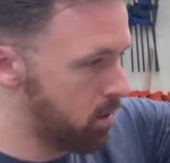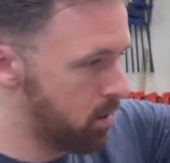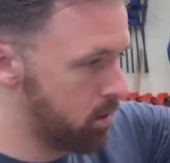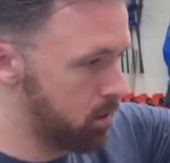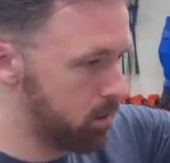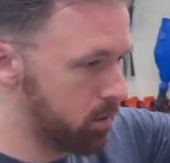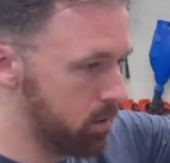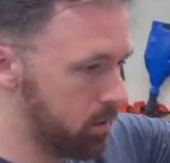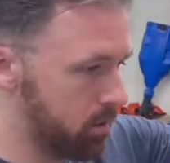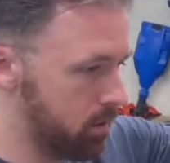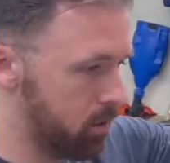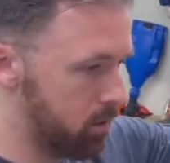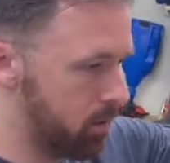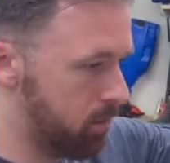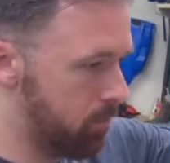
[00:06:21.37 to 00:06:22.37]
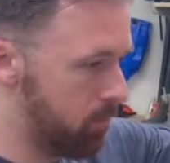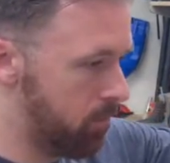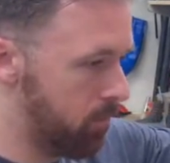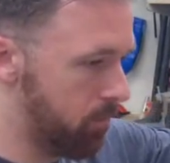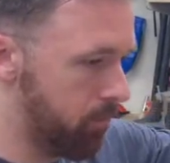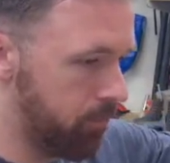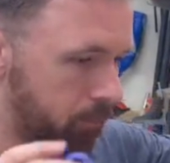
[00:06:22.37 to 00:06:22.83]
Looks good.
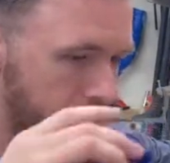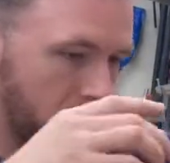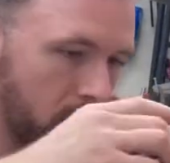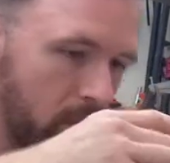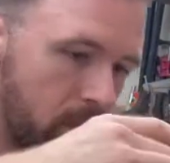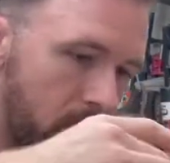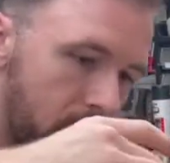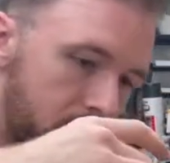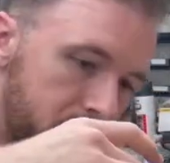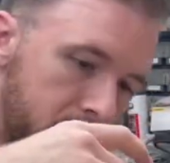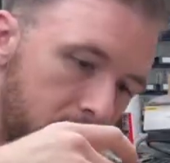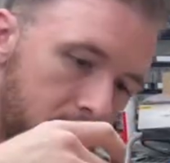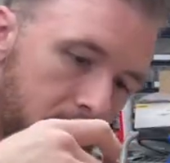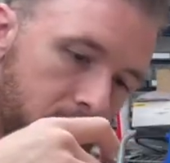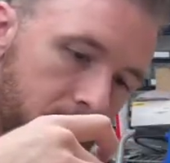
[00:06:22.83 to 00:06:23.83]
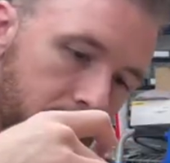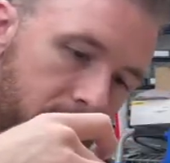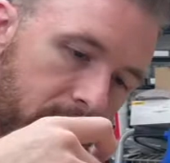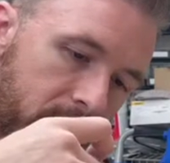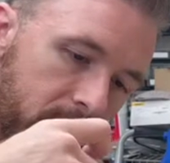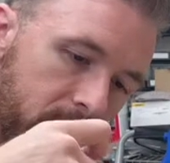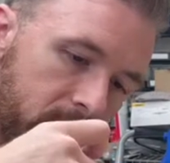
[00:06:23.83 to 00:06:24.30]
Actually, there's a
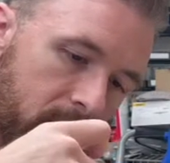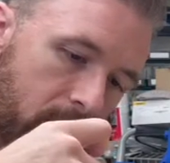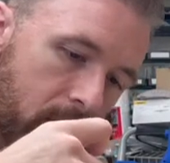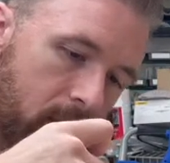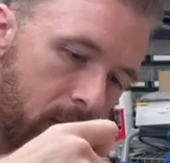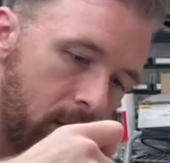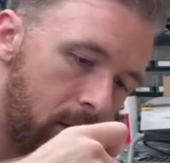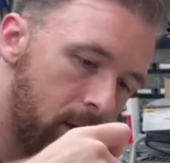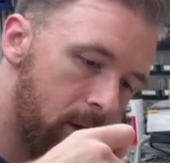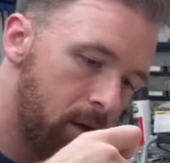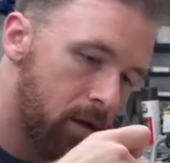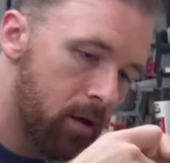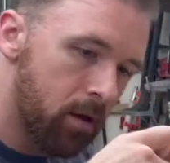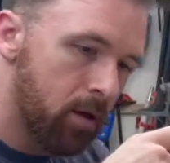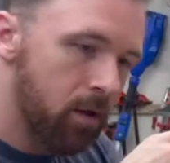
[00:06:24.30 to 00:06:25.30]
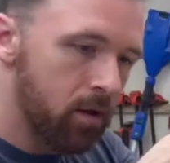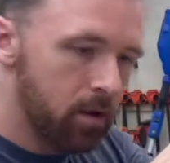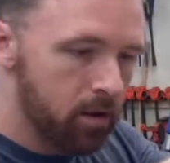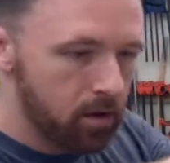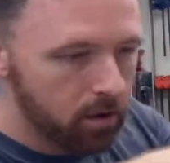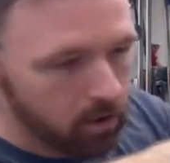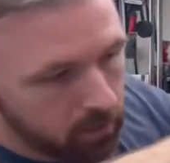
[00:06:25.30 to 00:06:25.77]
piece sticking out
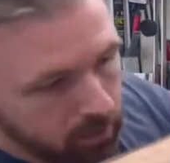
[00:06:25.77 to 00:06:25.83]
here